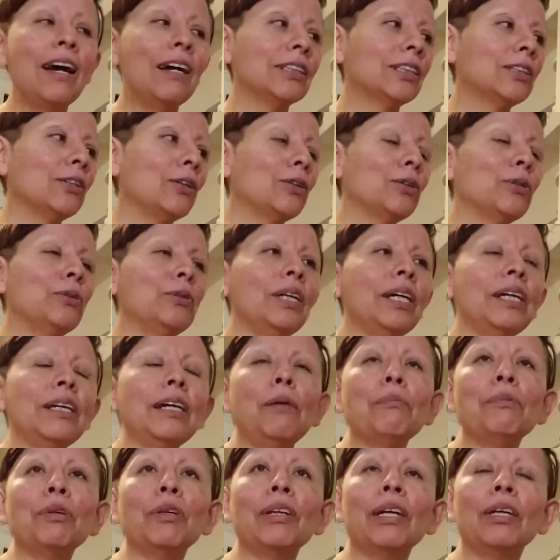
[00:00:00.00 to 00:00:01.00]
So today
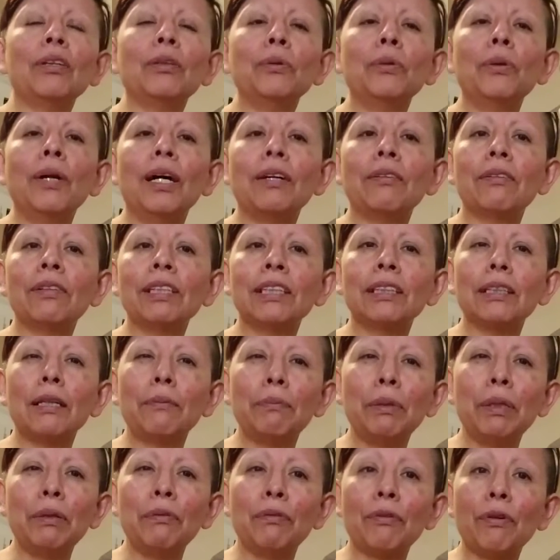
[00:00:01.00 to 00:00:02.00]
I'm gonna do a
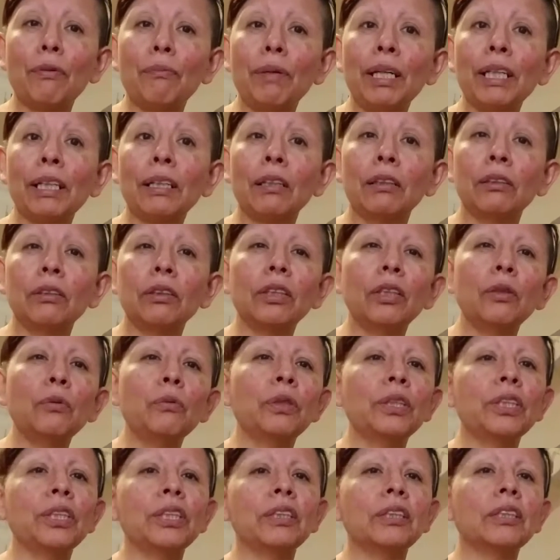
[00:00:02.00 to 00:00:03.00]
recipe from my country
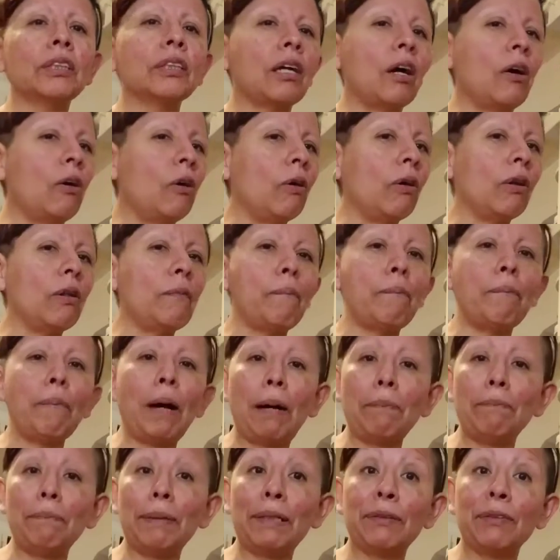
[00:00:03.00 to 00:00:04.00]
which is called
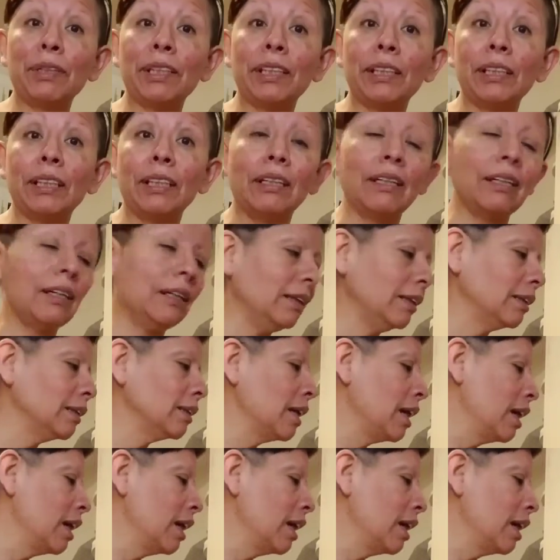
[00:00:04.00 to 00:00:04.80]
papa rellena,